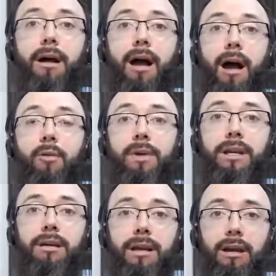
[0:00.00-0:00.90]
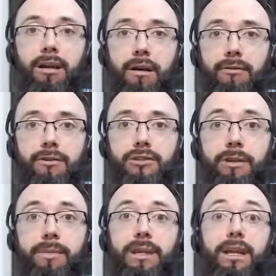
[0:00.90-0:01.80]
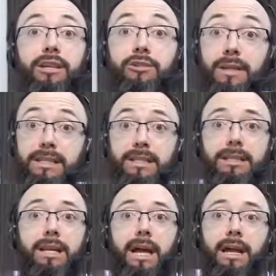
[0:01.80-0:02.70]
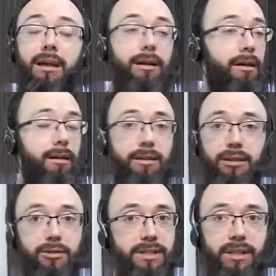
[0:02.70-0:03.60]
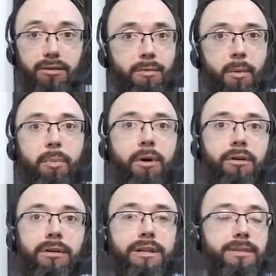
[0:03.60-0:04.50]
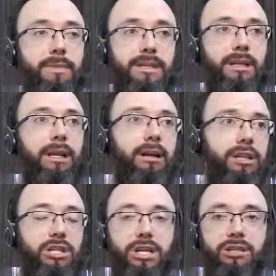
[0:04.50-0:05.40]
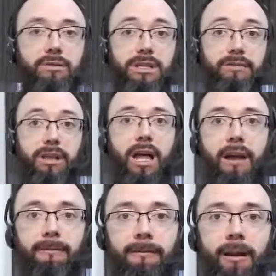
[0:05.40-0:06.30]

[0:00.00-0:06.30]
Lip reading: Are we gonna cover something interesting today? An interesting grammar point that's basically gonna change the rest of your life?